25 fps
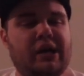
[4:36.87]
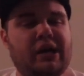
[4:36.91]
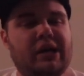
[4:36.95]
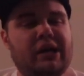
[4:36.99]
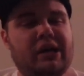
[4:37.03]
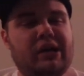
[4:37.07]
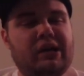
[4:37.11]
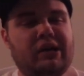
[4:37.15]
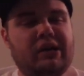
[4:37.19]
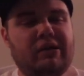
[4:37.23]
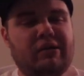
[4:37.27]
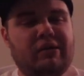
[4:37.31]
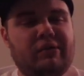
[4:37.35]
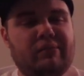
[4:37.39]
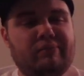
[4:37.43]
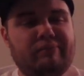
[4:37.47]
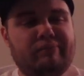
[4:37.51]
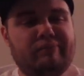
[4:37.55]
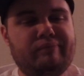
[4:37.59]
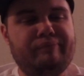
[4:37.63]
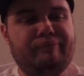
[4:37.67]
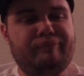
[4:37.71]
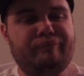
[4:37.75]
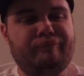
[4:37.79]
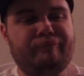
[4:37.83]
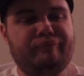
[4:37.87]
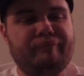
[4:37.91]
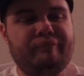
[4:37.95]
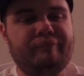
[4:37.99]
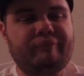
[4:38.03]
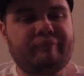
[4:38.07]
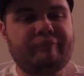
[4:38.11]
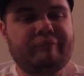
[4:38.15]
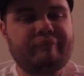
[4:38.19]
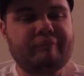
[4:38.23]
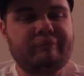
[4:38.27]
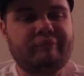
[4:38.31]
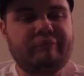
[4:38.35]

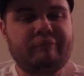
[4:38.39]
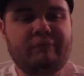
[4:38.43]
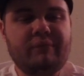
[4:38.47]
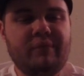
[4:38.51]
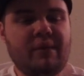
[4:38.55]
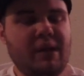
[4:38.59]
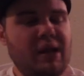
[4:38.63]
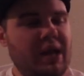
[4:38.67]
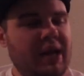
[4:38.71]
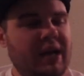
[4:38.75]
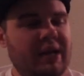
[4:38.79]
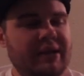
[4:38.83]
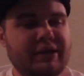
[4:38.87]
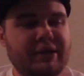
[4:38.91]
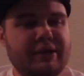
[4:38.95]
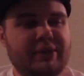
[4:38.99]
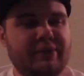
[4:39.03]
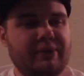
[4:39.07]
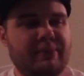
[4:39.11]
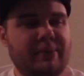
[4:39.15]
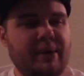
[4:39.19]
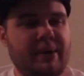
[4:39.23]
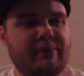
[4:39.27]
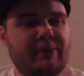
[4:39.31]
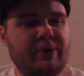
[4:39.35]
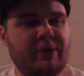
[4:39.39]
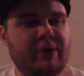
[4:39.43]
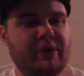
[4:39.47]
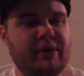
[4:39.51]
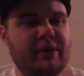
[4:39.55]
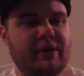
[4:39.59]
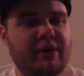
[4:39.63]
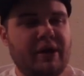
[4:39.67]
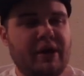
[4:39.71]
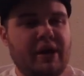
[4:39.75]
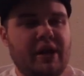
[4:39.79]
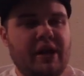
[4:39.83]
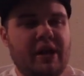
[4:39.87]
I just remember